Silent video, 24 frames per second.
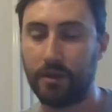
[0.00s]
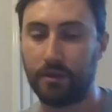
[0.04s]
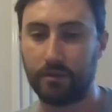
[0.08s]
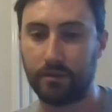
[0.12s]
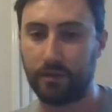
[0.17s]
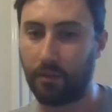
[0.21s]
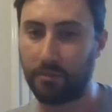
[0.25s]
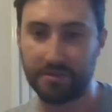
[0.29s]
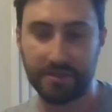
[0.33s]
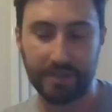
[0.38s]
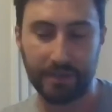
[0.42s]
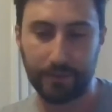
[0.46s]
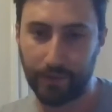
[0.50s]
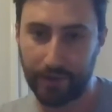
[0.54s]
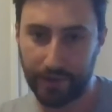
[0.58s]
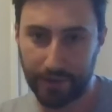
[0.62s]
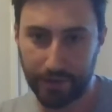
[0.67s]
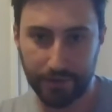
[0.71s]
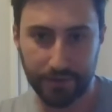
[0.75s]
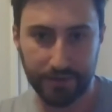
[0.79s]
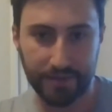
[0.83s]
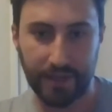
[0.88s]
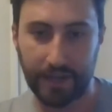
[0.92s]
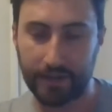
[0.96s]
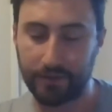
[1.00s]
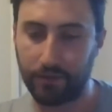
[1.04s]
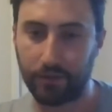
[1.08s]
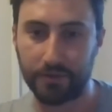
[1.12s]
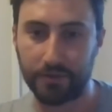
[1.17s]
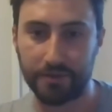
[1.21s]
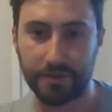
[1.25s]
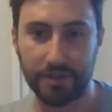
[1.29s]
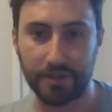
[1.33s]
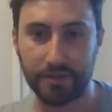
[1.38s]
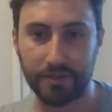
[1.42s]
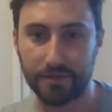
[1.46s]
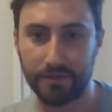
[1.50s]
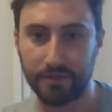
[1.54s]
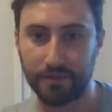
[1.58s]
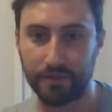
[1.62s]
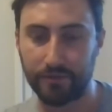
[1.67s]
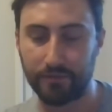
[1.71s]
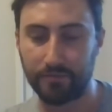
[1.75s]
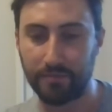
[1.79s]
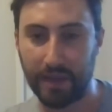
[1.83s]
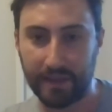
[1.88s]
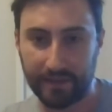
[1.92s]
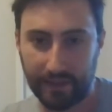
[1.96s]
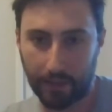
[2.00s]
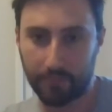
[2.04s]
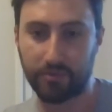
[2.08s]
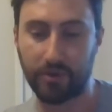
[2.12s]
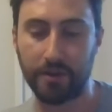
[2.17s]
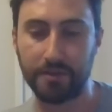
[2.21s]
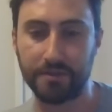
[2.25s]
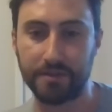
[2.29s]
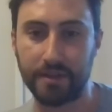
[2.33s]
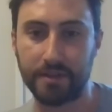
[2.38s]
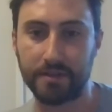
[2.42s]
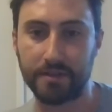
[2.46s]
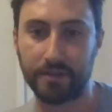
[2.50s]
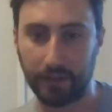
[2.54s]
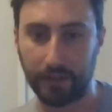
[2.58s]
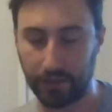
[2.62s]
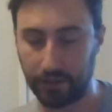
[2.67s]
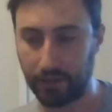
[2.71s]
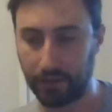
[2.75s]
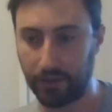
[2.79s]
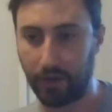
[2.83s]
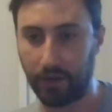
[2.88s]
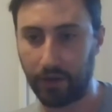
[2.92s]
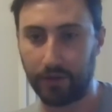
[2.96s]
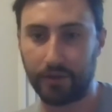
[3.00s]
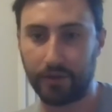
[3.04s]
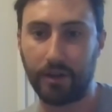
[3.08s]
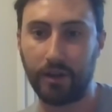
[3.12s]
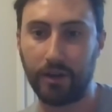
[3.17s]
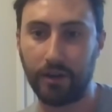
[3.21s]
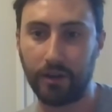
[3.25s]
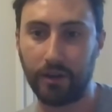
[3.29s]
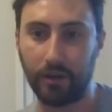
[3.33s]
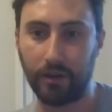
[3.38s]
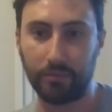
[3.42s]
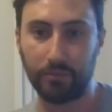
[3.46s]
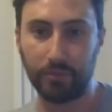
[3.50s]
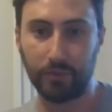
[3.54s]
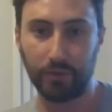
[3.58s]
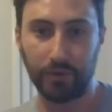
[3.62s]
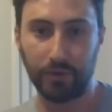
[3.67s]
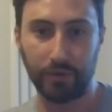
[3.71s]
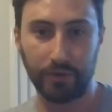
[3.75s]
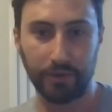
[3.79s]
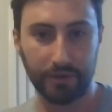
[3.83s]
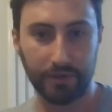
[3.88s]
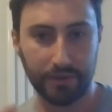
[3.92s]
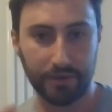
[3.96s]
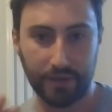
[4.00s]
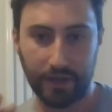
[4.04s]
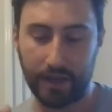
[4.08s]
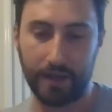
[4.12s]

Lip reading: Obviously, we use technology to sort of make that process a lot more